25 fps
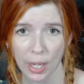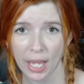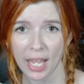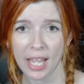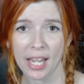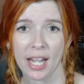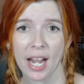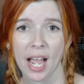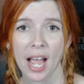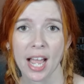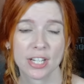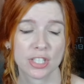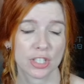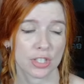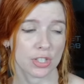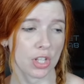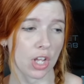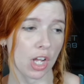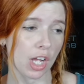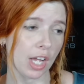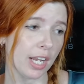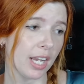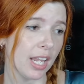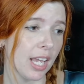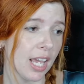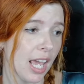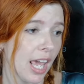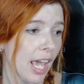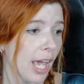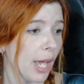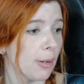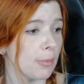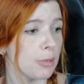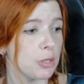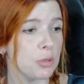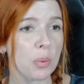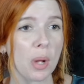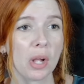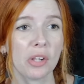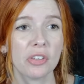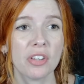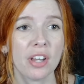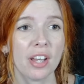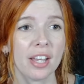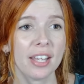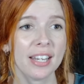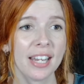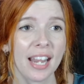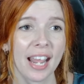And I just thought it was well done.